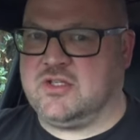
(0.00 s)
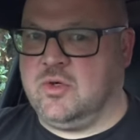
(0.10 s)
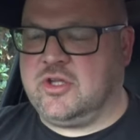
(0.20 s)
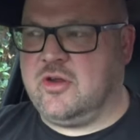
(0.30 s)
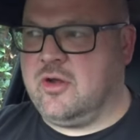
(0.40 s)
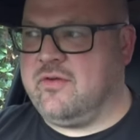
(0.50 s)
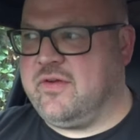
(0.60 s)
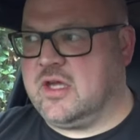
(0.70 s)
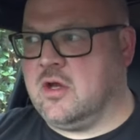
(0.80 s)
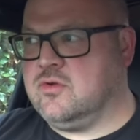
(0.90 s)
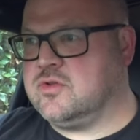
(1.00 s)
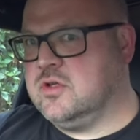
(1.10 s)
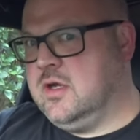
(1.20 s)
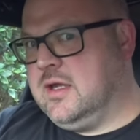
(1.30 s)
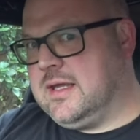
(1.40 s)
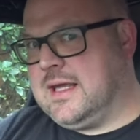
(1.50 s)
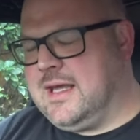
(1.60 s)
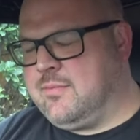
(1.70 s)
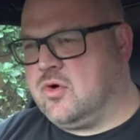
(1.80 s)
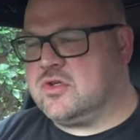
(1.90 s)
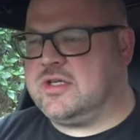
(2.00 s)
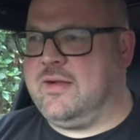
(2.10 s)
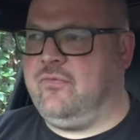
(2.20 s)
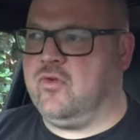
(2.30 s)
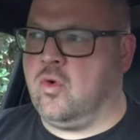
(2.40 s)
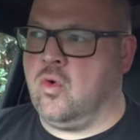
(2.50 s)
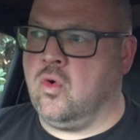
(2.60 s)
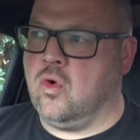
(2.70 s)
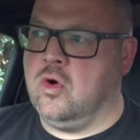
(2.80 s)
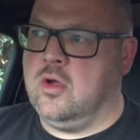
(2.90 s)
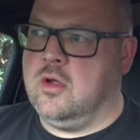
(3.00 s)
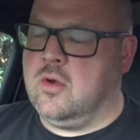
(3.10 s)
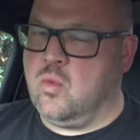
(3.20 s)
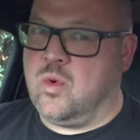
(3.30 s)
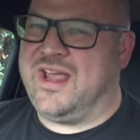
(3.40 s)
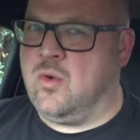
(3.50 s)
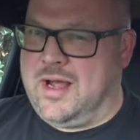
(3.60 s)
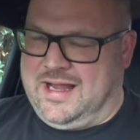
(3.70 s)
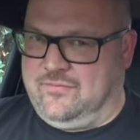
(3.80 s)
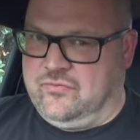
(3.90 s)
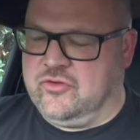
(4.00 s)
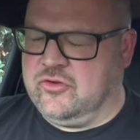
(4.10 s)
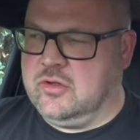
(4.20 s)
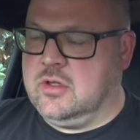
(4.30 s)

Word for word: So I don't know if it goes gearbox end or wheel end.